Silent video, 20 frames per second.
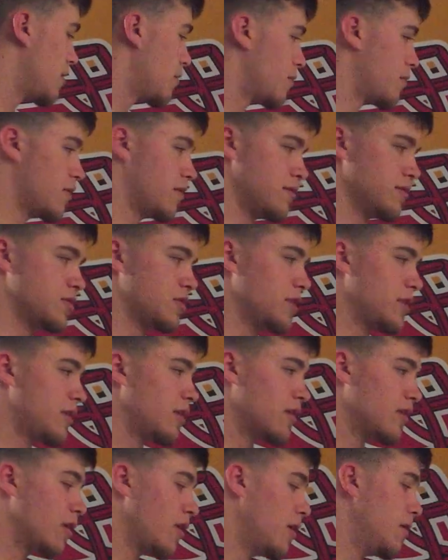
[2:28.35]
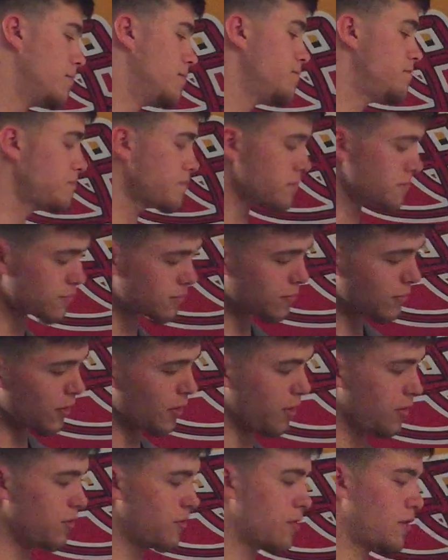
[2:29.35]
They weren't trading a lot.
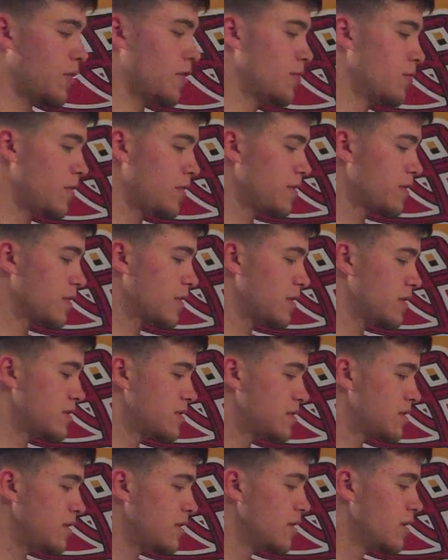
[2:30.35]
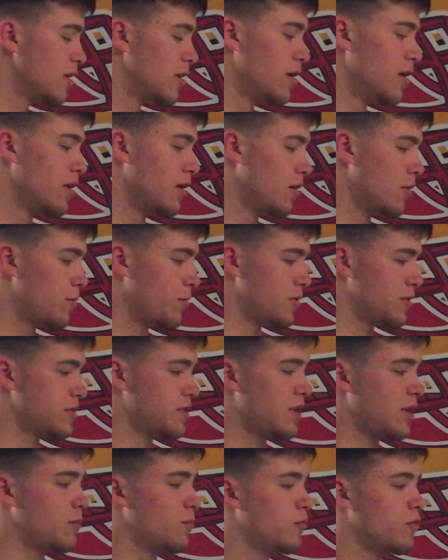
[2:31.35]
Third one you're going to see,
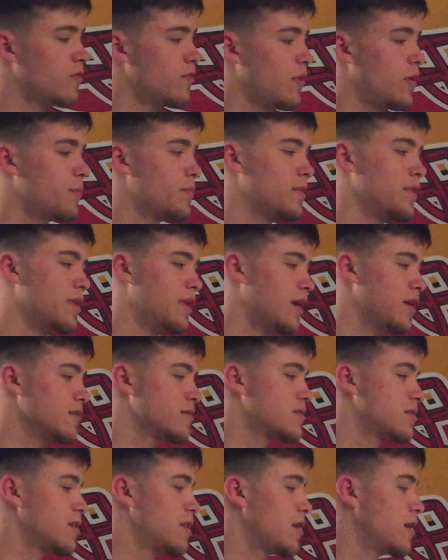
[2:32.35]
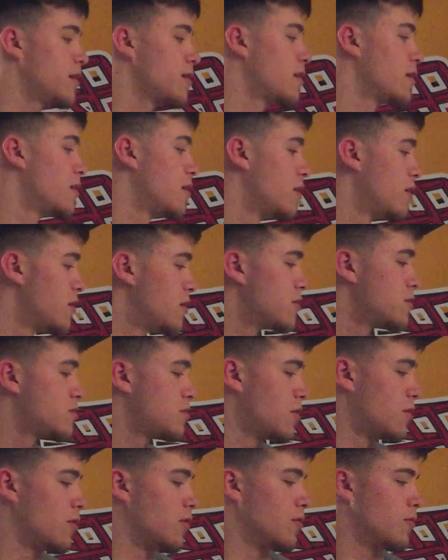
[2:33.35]
percent move up and down today.
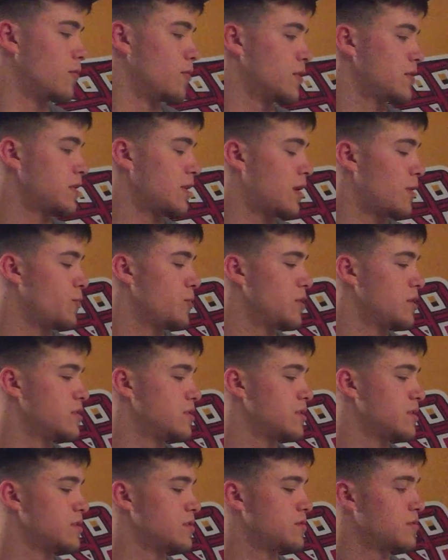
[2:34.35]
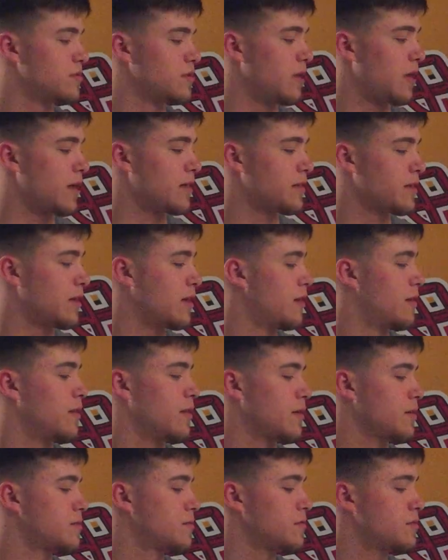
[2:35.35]
So what that means is at the end,
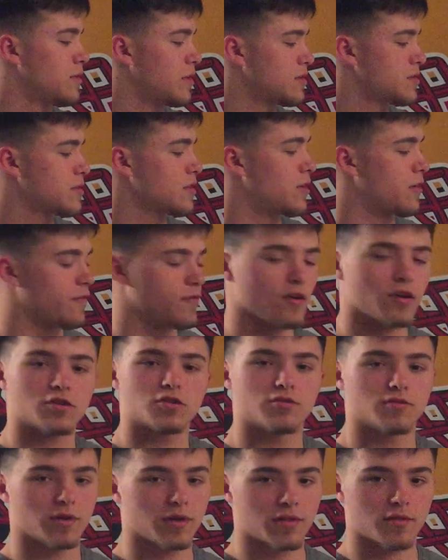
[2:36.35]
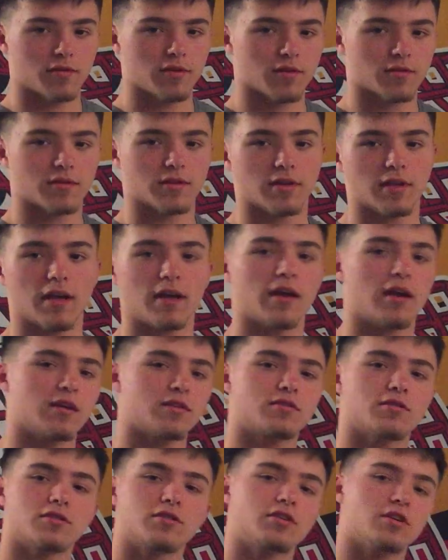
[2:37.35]
it's going to fluctuate throughout the day
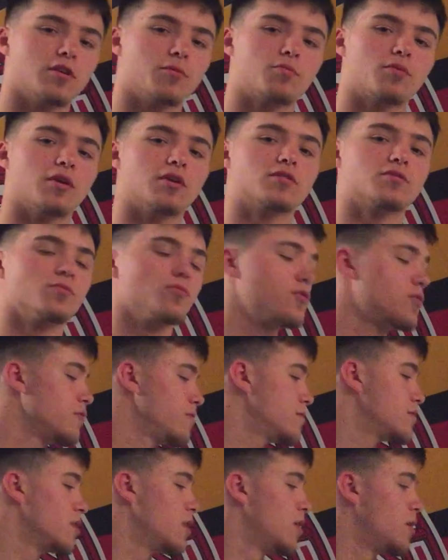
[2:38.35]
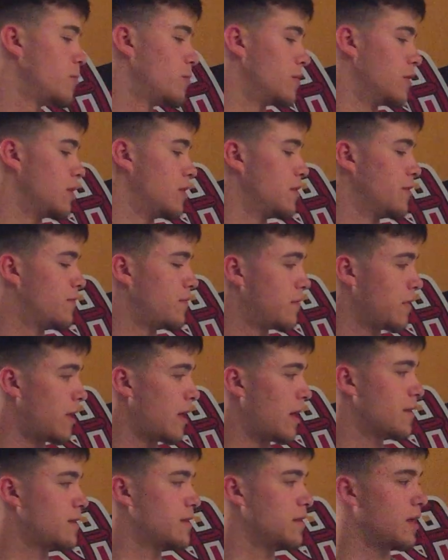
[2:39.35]
as their share price moves. But
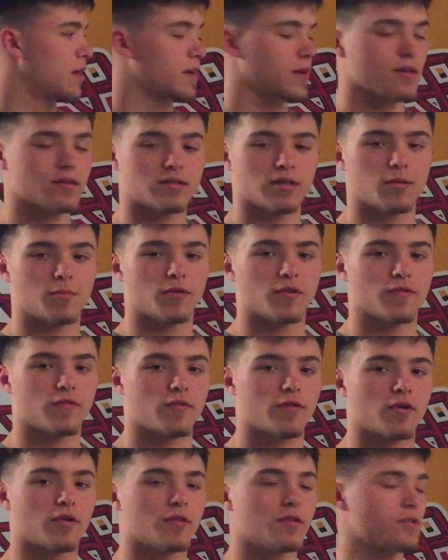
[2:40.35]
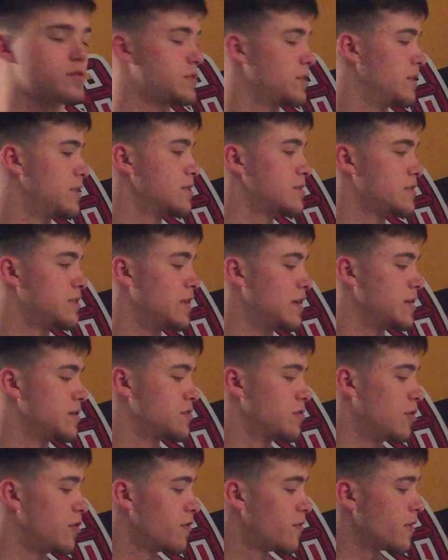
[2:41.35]
like I said before, this
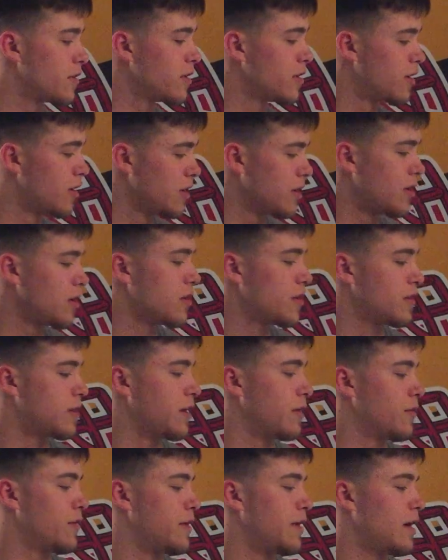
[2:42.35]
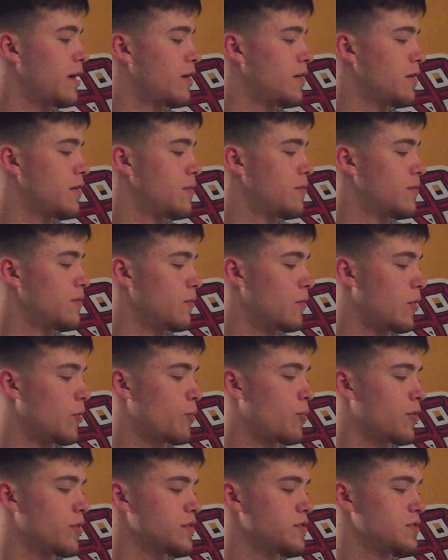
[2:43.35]
day's over. They were down
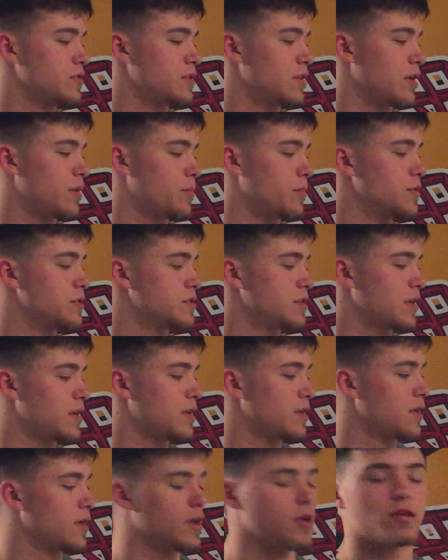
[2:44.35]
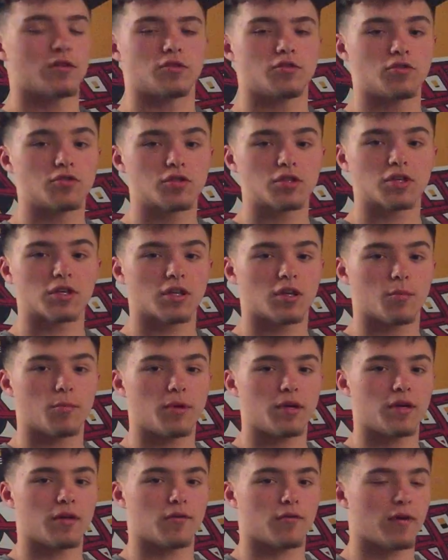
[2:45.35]
1.29%. It's usually going to
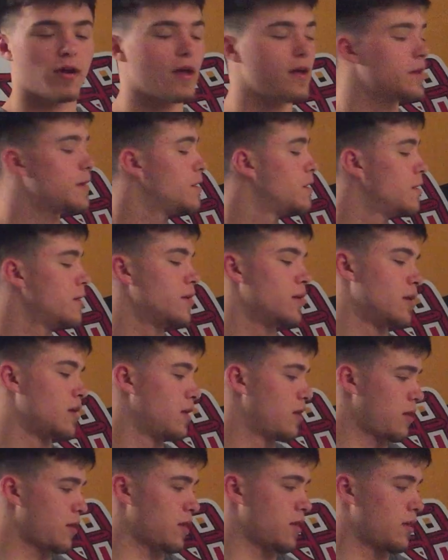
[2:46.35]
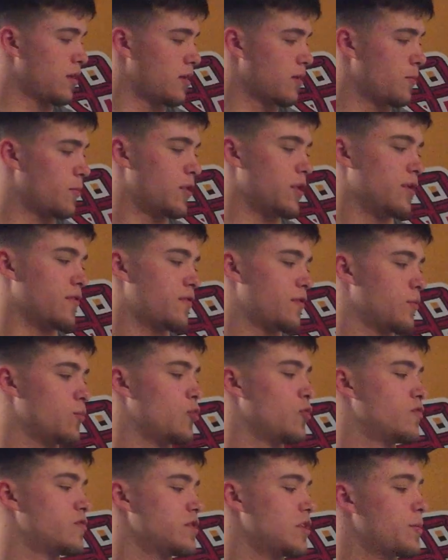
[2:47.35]
be in red. But if it
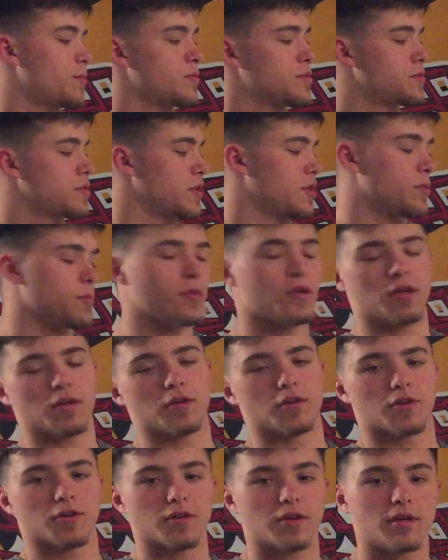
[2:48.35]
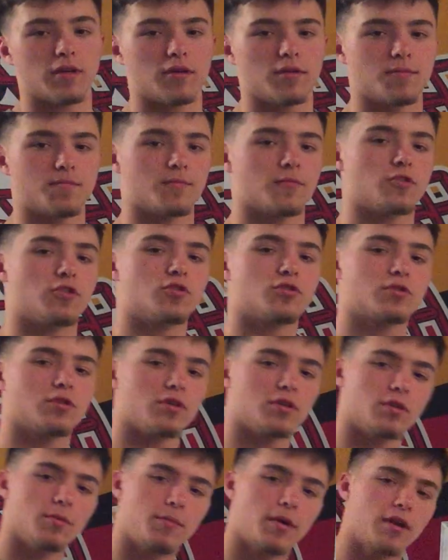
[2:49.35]
moves up, it's going to be in green.
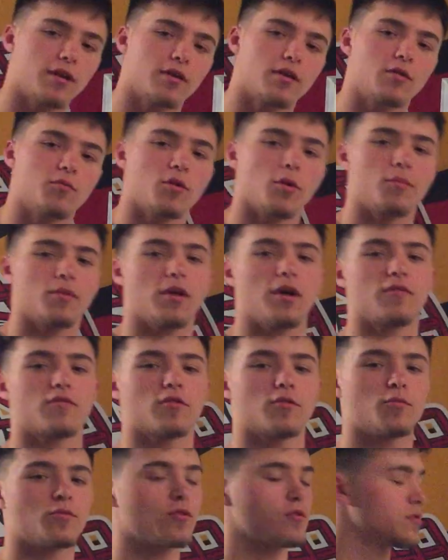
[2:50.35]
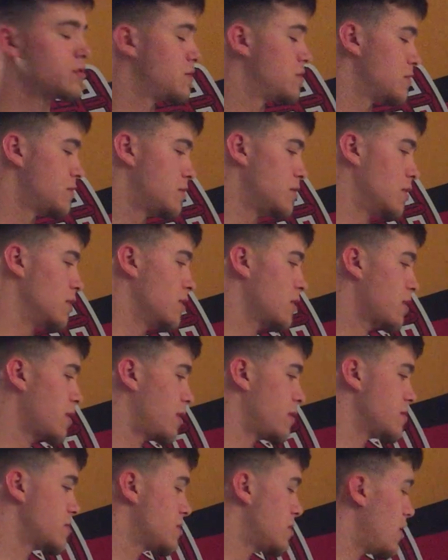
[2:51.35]
Usually, depending on what platform you use to look
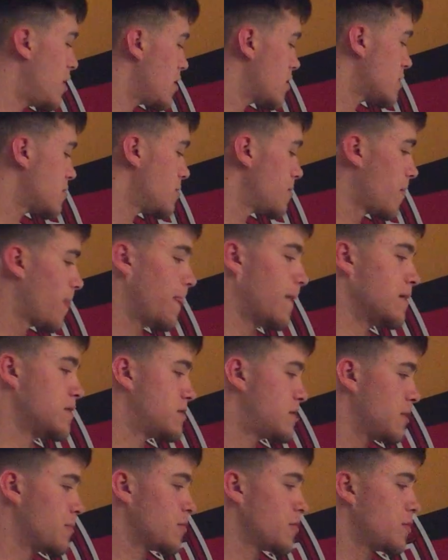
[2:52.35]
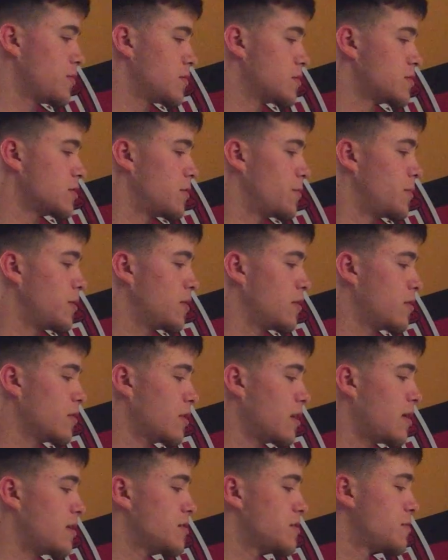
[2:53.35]
at your stocks. That's typically what it's going to be, though,
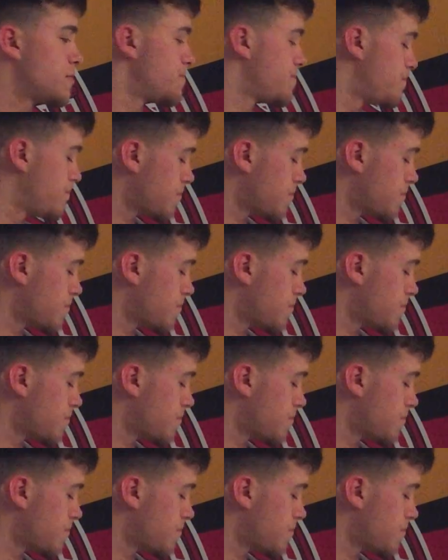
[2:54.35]
guys.